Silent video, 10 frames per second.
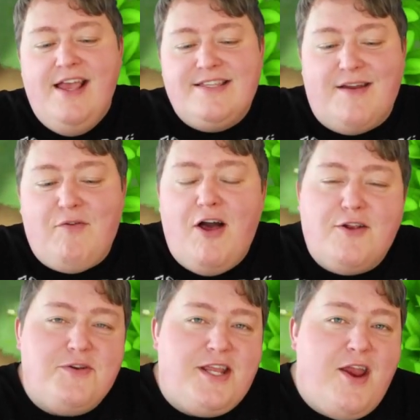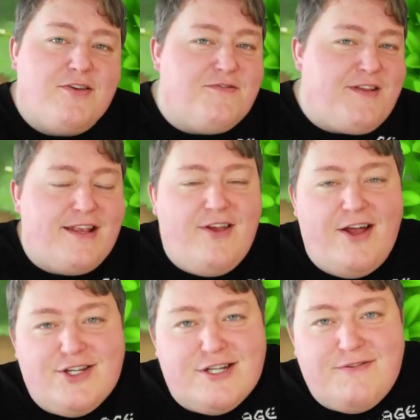several hundred years of
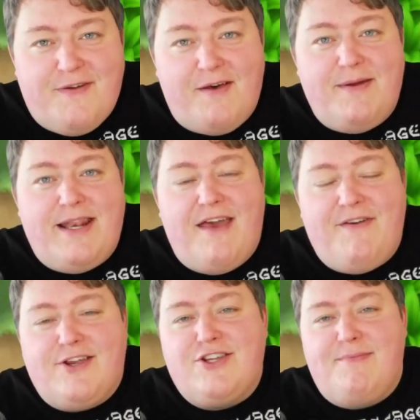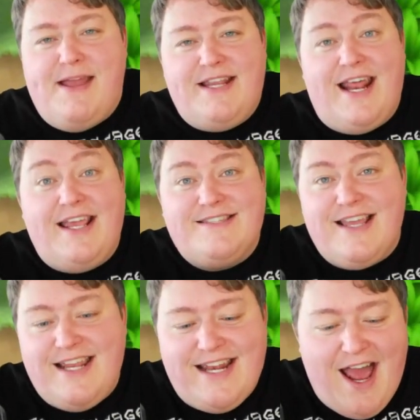technological development have actually made it a
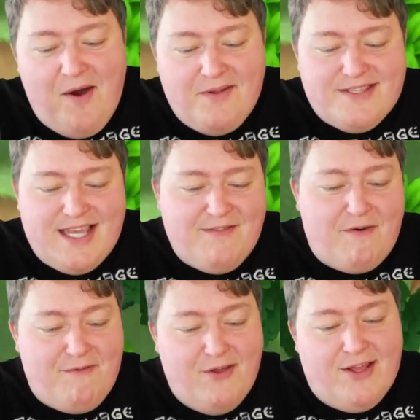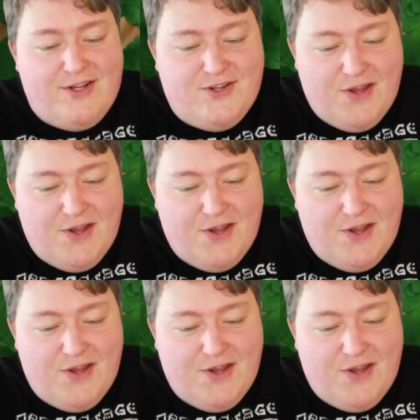city now instead of a village.